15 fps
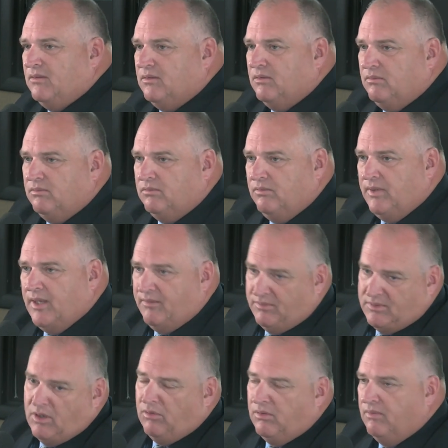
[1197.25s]
So we have a
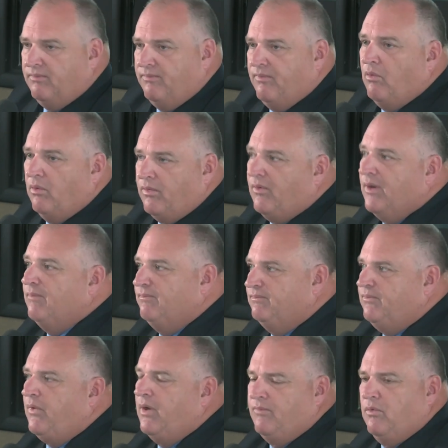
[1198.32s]
total of
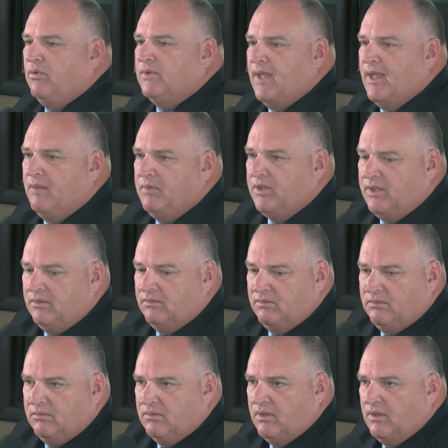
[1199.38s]
three full-time, and
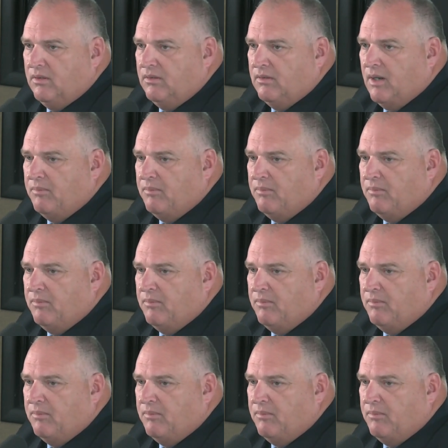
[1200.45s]
then our